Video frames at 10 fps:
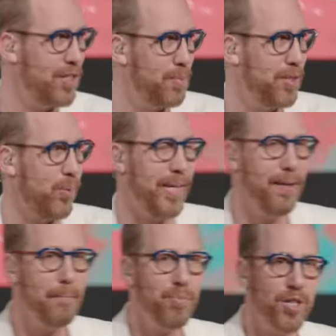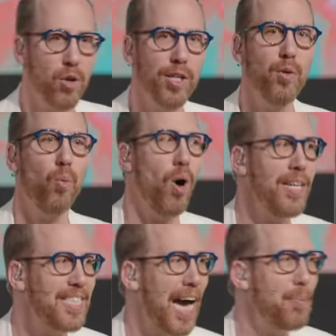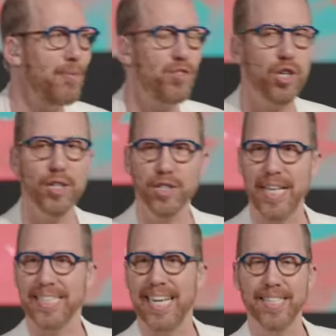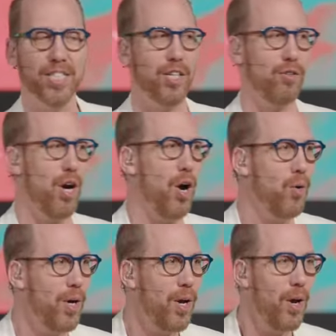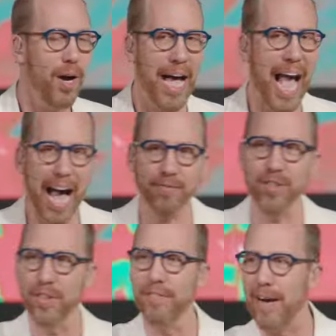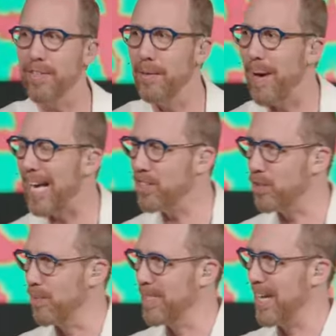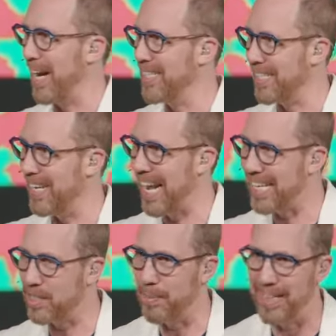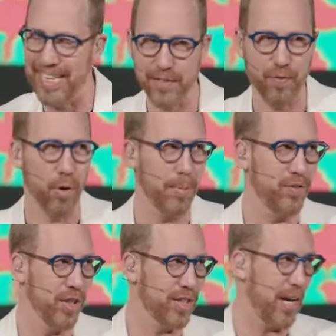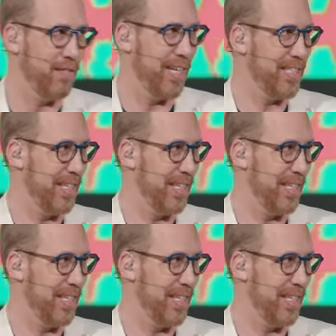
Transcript: between there's only one type of church that tends to grow uh, after the founding pastor resigns, and it has to be this form of church governance.